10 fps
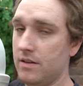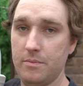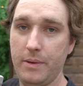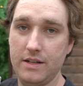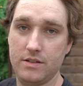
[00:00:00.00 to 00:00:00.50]

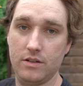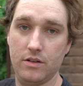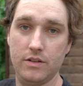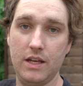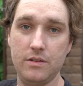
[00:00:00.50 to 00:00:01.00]
painted
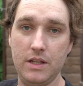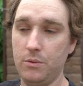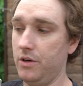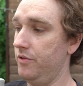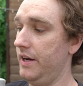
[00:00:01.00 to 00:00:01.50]
on that they
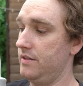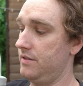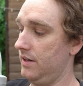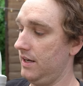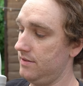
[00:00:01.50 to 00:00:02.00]
were red
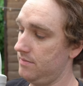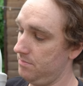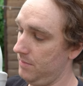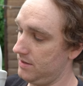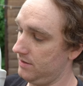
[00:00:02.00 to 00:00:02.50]
that I
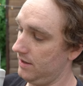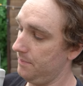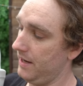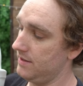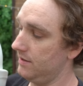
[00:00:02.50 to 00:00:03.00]
mentioned that I
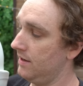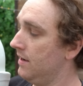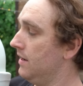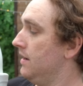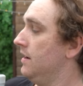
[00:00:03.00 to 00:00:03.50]
painted.
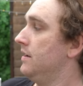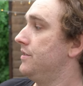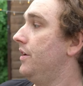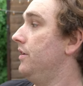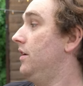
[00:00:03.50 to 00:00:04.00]

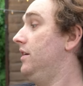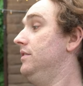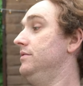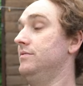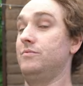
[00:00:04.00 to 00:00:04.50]
So
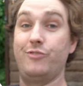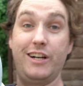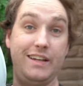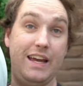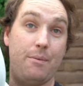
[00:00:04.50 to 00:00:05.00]

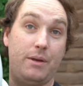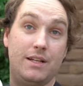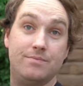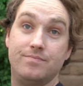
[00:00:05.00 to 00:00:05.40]
really happy